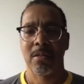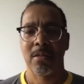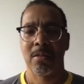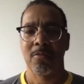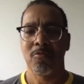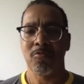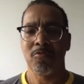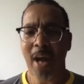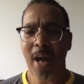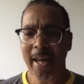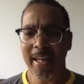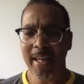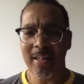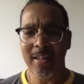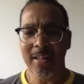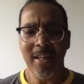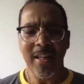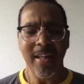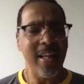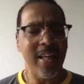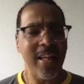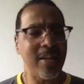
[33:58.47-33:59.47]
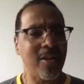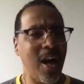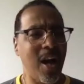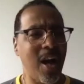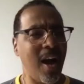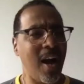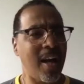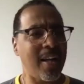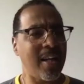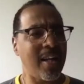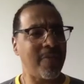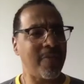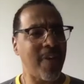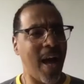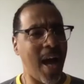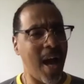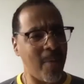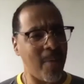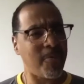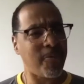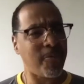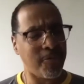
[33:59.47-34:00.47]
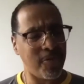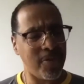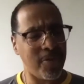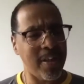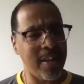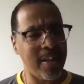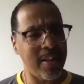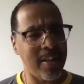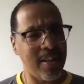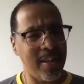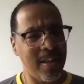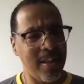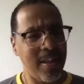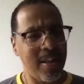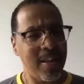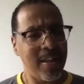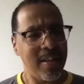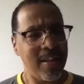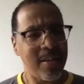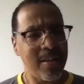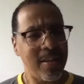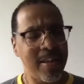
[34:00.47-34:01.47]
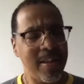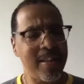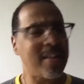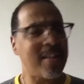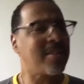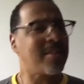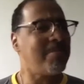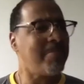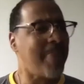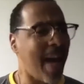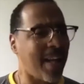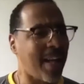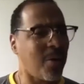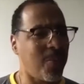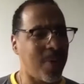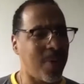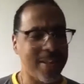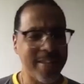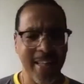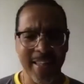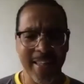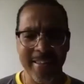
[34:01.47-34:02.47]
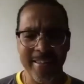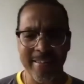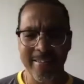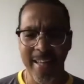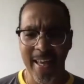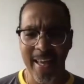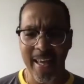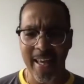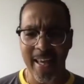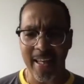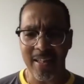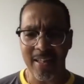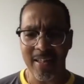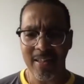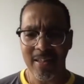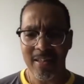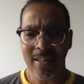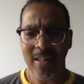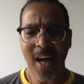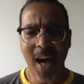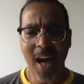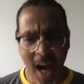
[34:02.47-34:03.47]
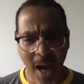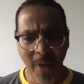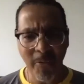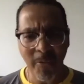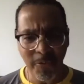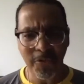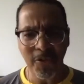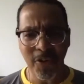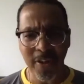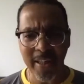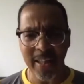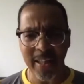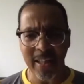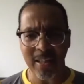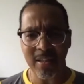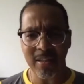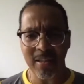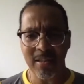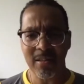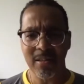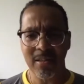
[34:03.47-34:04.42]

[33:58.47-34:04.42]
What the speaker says: Right. God, if I'm free, it doesn't matter what they said. I'm free.